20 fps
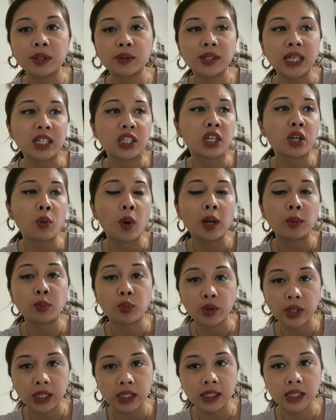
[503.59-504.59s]
It was actually quite
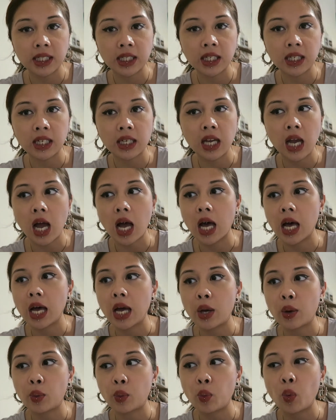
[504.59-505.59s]
breezy.
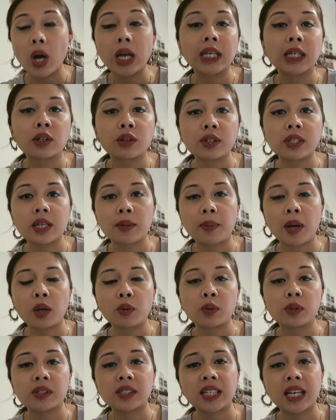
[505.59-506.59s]
One little tip
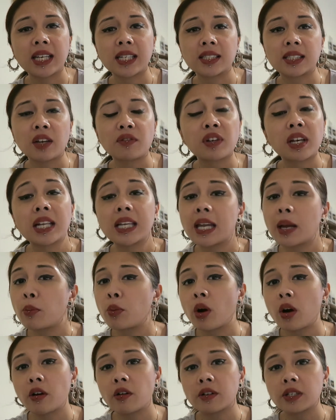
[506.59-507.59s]
I will say is definitely get
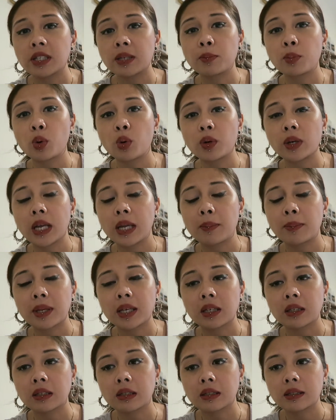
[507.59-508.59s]
priority boarding
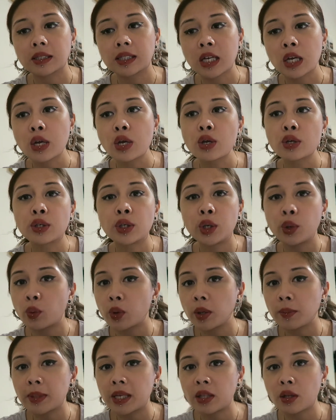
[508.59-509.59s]
because you
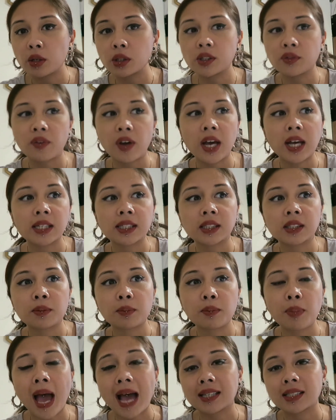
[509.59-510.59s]
want to be those
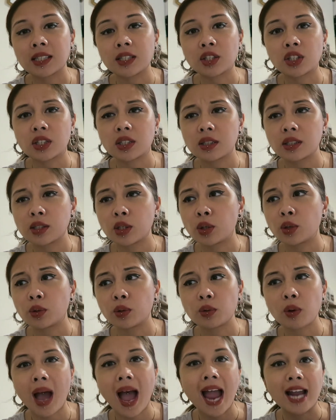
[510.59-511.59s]
first passengers
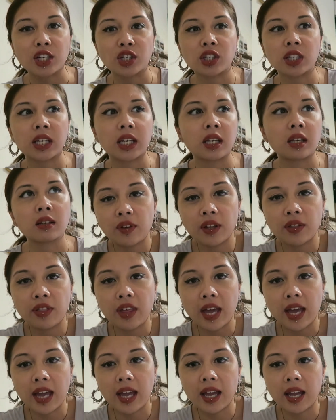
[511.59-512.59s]
who actually fit
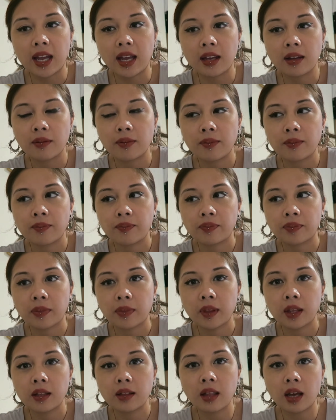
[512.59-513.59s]
their
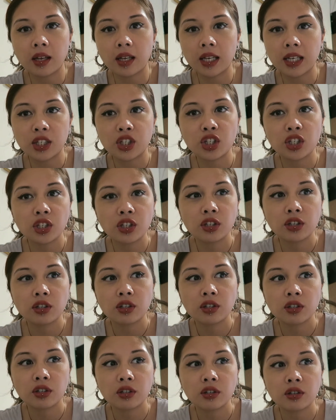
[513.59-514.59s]
luggage
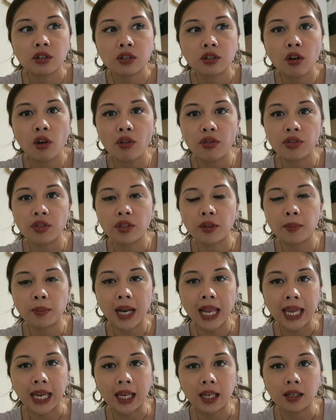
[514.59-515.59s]
on the
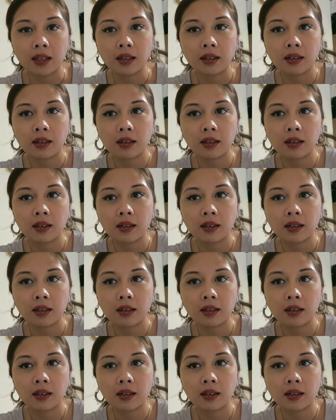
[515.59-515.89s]
plane.